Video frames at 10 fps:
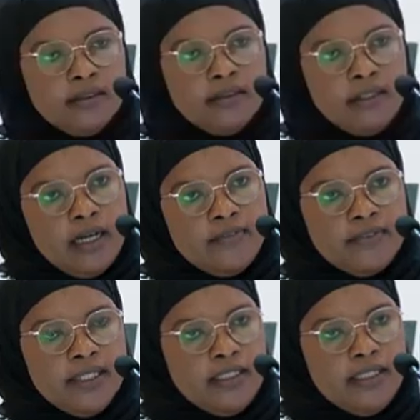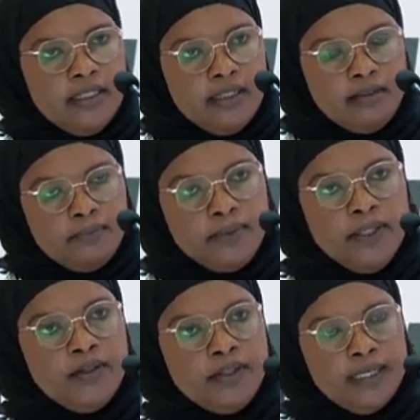after the
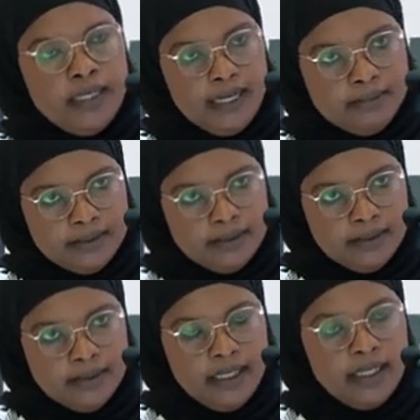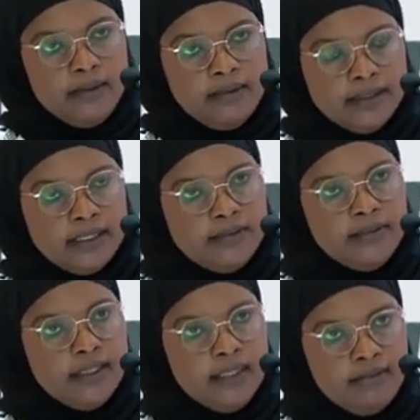period elapsed, the allowance that
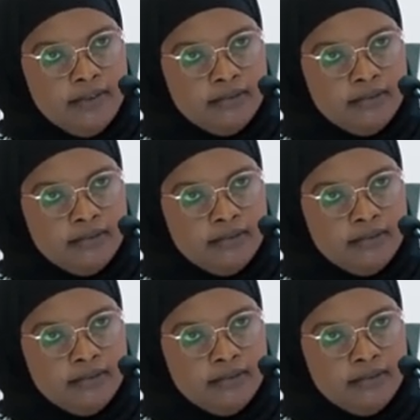we gave him,